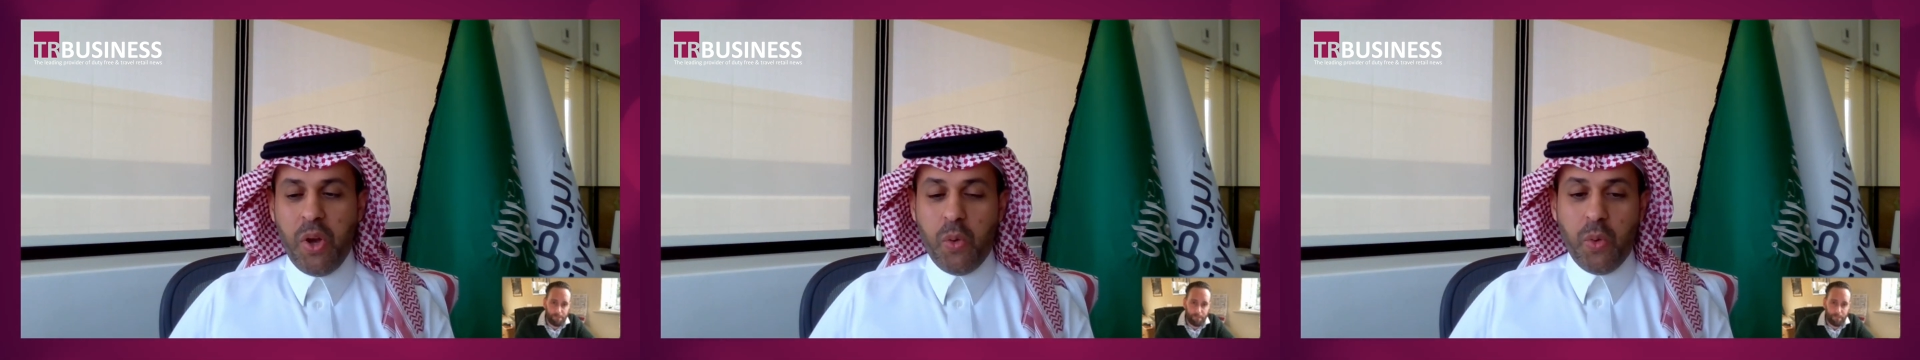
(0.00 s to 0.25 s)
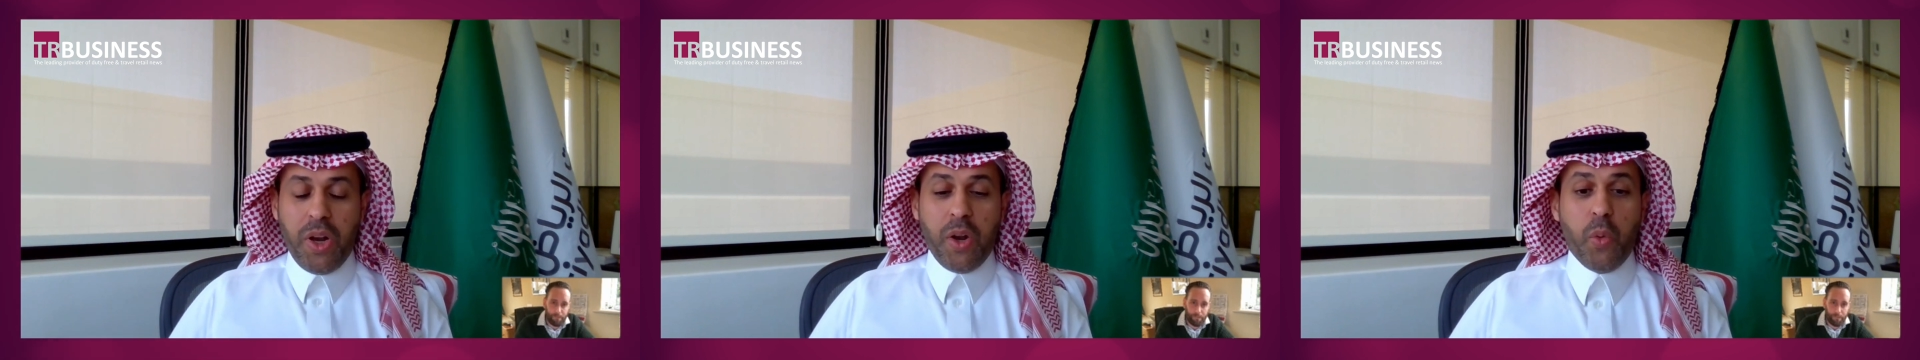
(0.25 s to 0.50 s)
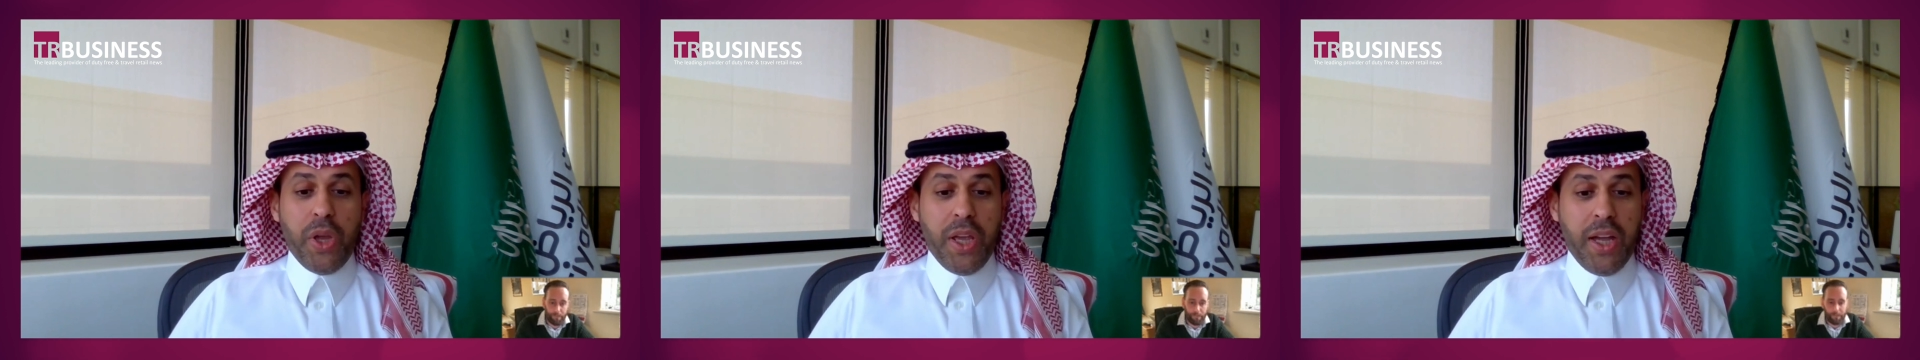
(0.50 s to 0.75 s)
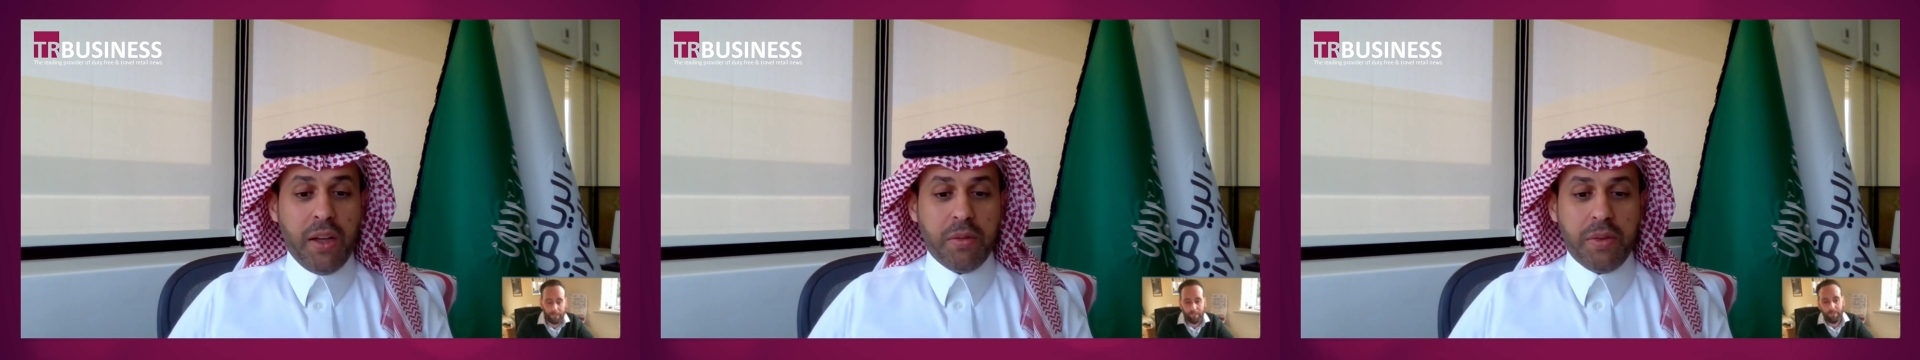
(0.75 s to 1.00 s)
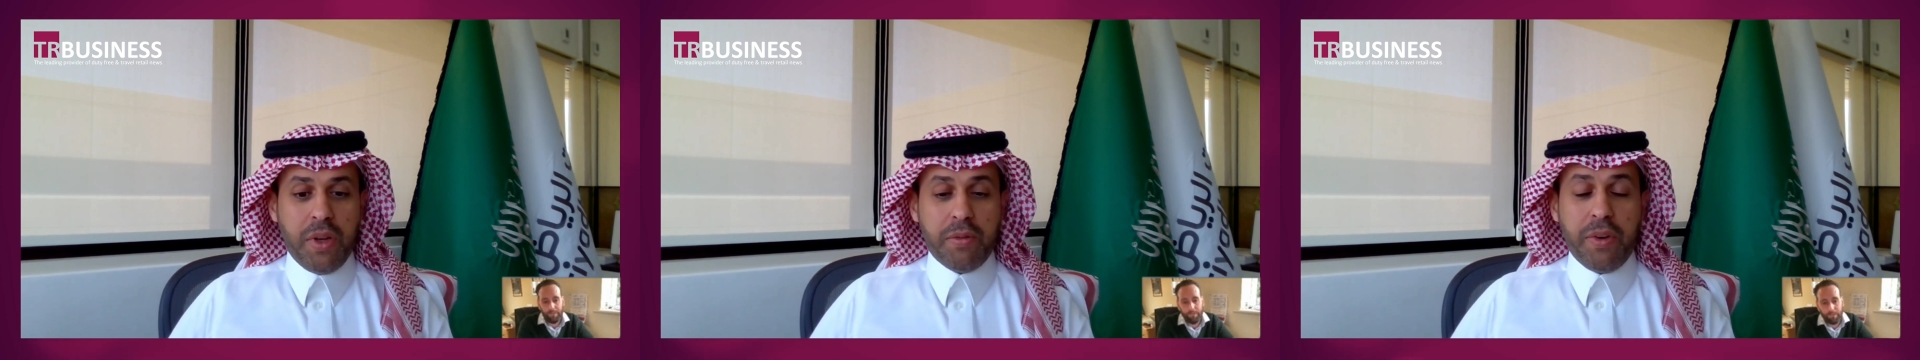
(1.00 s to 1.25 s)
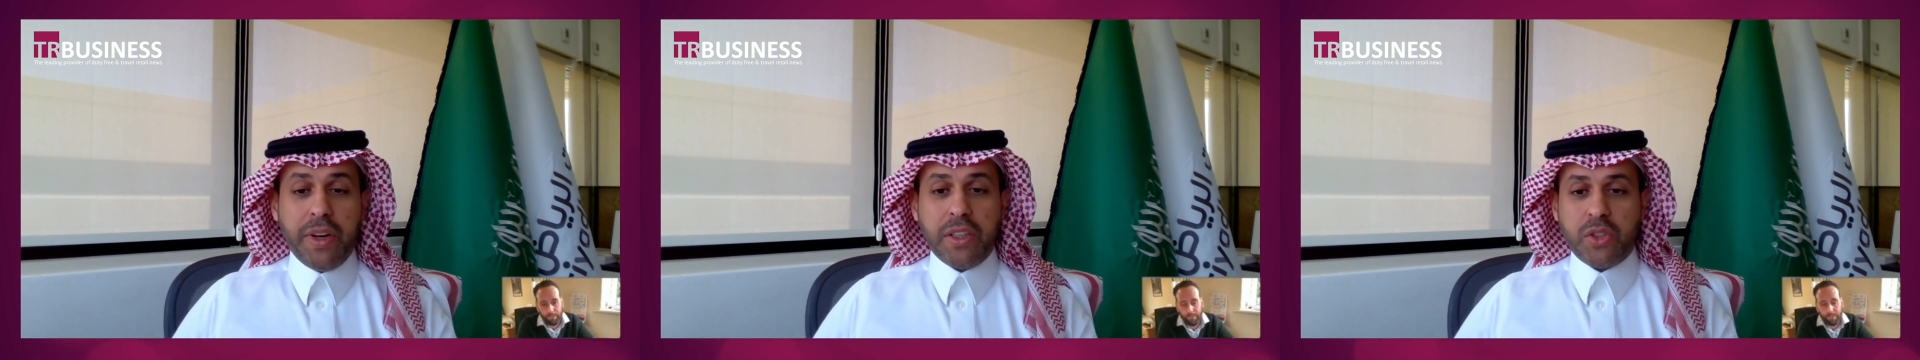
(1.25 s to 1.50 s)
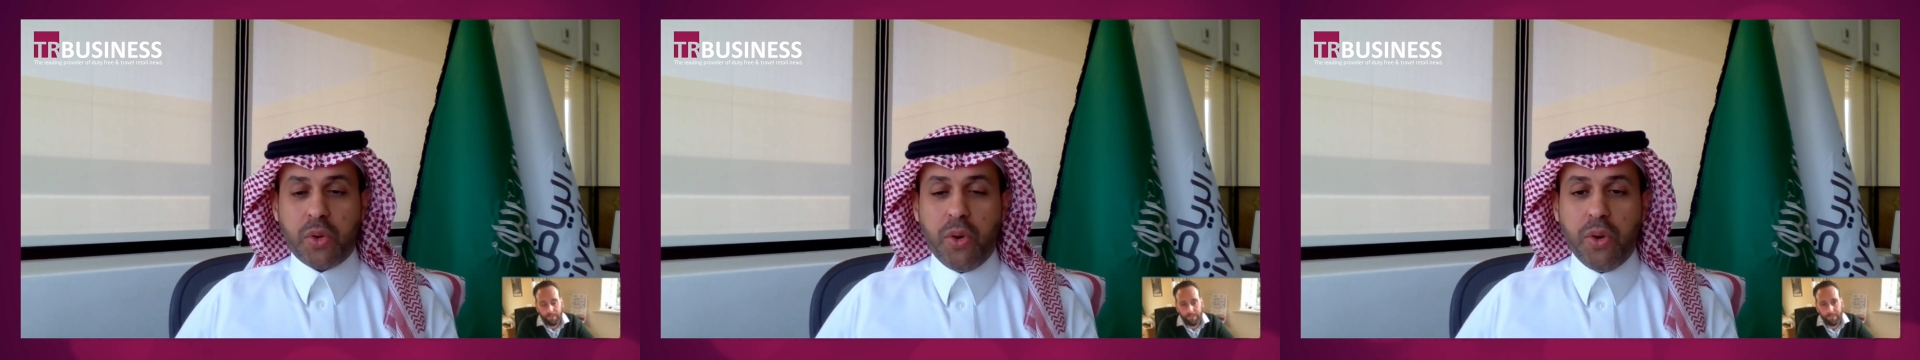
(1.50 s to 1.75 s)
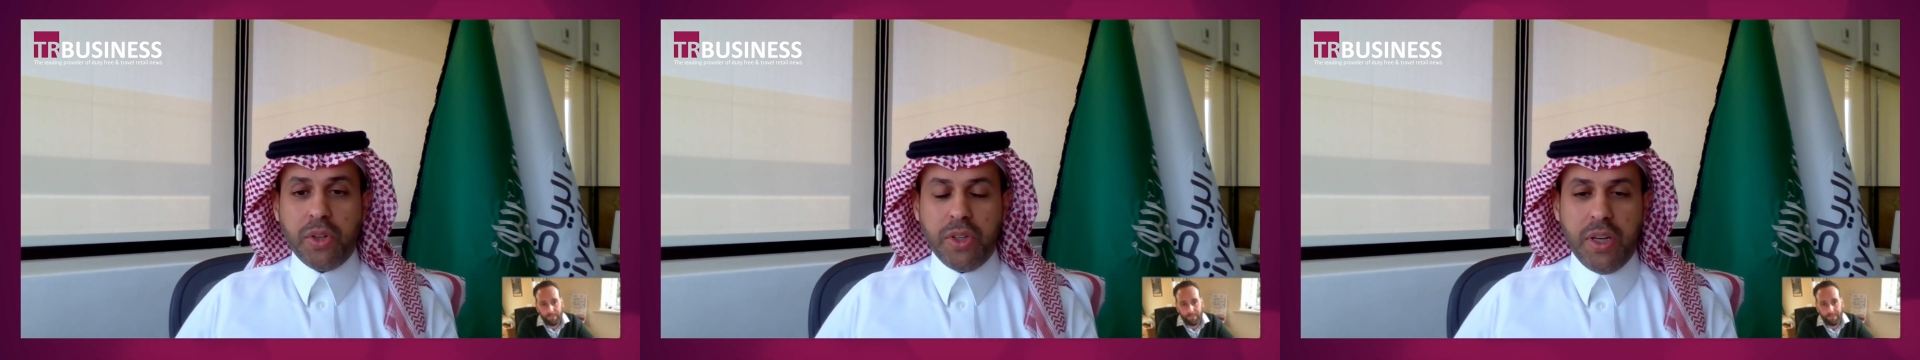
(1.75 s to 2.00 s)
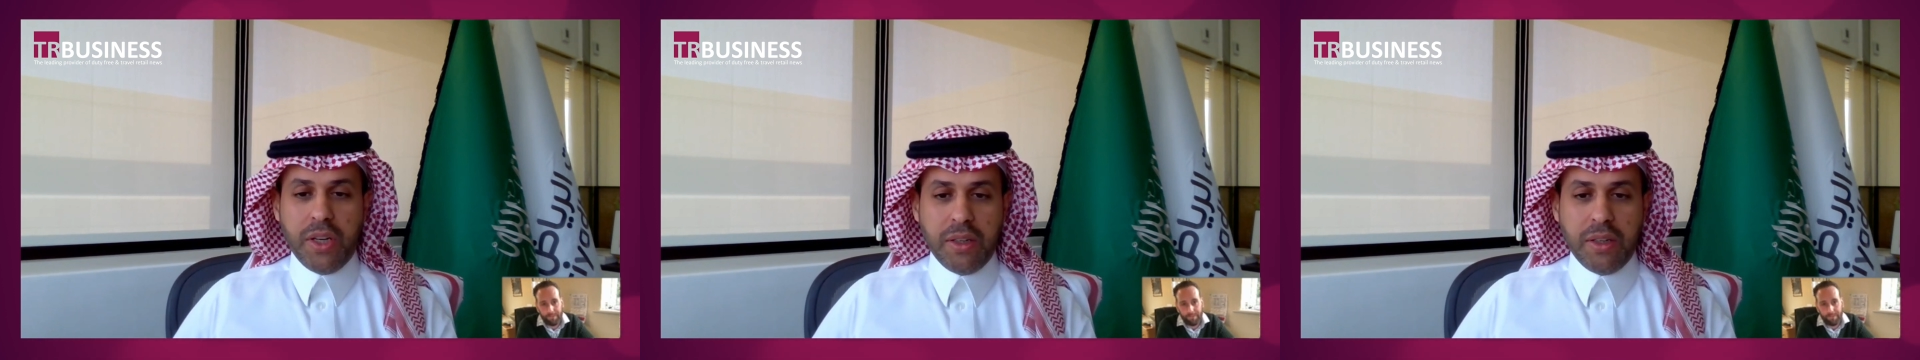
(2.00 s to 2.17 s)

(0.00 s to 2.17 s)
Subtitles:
Well, we have a very strong